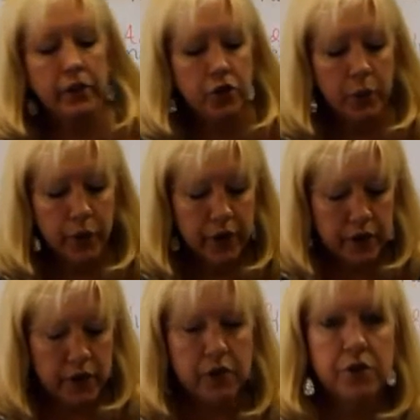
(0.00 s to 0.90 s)
she will
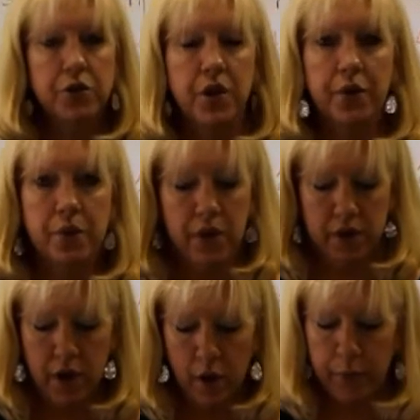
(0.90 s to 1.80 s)
continue to do that through the
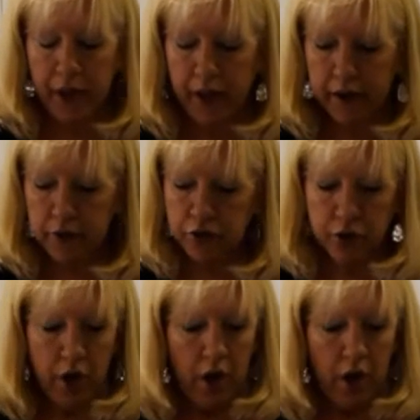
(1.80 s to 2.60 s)
entire page.